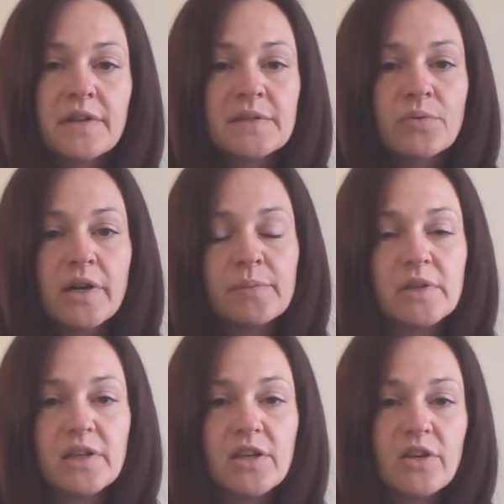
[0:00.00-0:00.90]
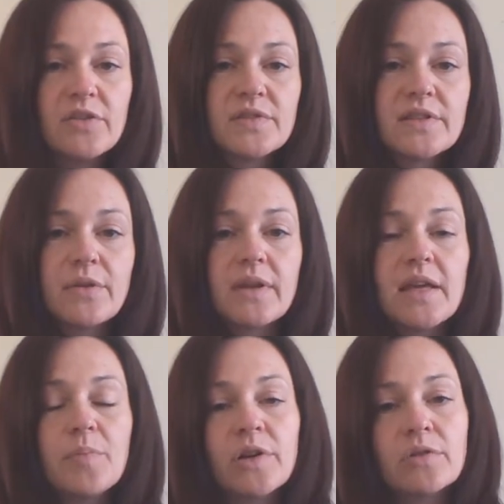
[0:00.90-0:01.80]
That's what I'm going to use. So
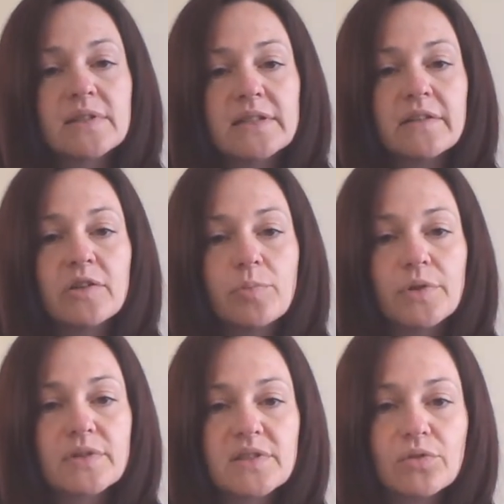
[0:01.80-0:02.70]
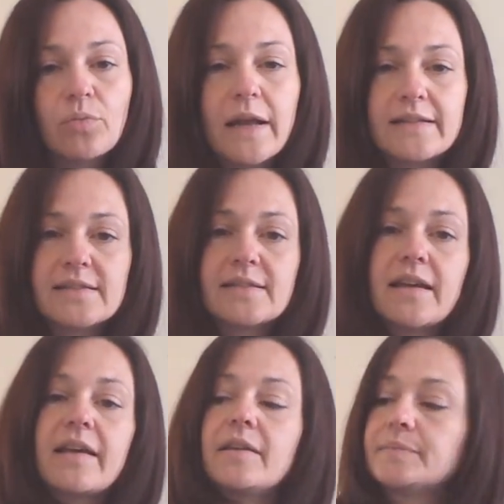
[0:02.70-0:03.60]
keep an old cereal box till
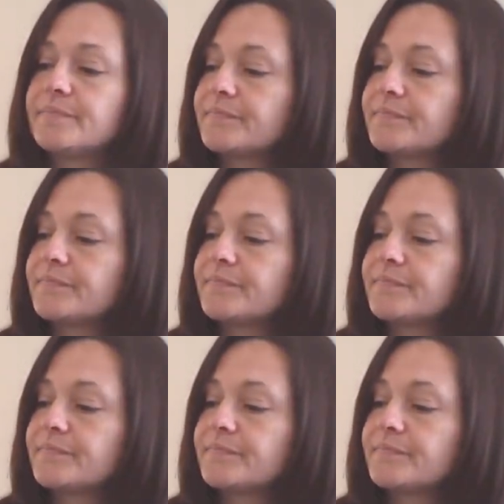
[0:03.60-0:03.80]
Wednesday.